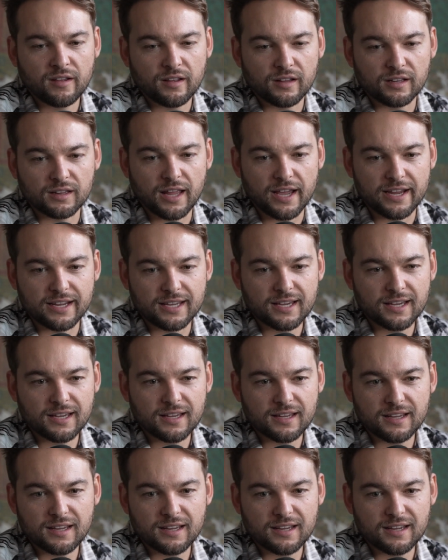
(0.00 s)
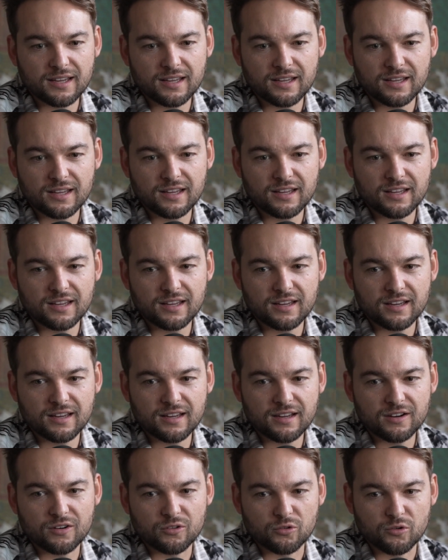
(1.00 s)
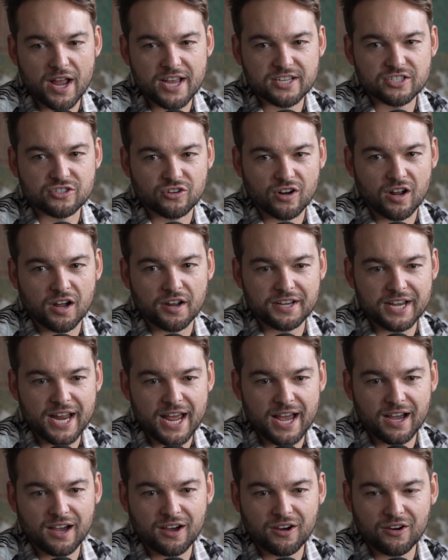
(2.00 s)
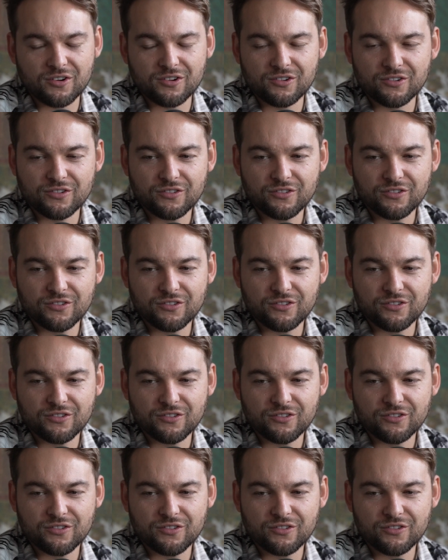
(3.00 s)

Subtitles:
like restaurant now